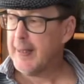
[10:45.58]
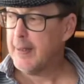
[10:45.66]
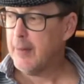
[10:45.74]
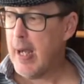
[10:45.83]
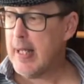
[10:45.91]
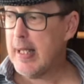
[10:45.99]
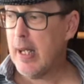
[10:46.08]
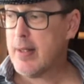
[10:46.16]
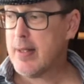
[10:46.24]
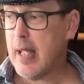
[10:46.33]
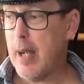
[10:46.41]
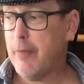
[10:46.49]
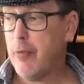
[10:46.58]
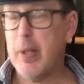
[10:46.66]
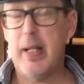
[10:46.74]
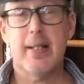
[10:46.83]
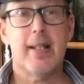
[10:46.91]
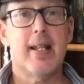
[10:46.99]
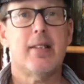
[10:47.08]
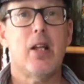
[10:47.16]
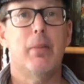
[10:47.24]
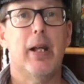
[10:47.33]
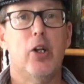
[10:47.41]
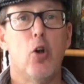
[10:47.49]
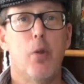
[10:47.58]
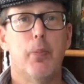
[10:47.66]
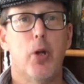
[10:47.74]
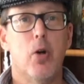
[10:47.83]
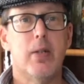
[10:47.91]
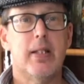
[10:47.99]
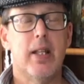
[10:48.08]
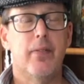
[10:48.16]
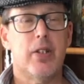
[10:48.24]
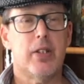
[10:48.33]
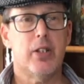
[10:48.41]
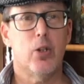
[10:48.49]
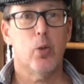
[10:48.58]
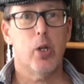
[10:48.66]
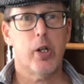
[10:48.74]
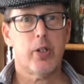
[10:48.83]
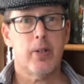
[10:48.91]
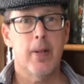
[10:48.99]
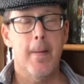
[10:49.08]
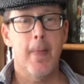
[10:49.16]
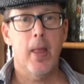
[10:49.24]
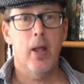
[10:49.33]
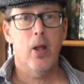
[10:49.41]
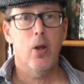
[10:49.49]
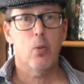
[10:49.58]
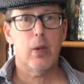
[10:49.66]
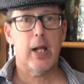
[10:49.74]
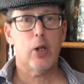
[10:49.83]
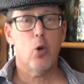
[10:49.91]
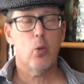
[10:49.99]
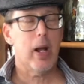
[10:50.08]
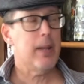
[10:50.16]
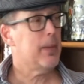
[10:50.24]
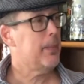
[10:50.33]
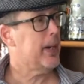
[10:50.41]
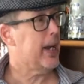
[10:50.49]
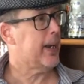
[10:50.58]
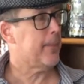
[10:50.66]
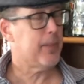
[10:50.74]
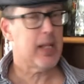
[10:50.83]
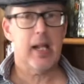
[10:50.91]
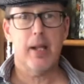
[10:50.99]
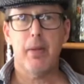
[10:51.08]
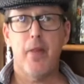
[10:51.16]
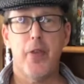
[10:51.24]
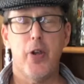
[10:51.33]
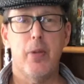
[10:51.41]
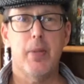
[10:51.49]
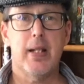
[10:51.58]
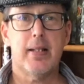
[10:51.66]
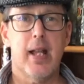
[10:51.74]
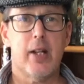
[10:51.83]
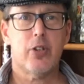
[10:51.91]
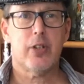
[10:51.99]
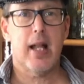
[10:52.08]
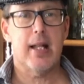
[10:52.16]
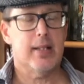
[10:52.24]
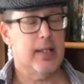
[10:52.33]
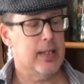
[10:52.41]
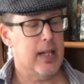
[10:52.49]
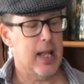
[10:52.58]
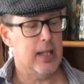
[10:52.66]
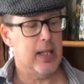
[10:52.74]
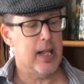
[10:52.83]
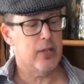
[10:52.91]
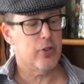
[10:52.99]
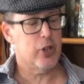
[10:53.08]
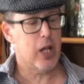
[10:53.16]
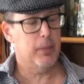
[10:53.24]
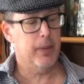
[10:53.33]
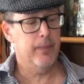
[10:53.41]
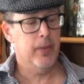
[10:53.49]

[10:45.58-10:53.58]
Right now it's time for me to test out my GoPro and see if it still works when I go riding my bike. I gotta get my 30 minutes exercise in today, ladies and gentlemen.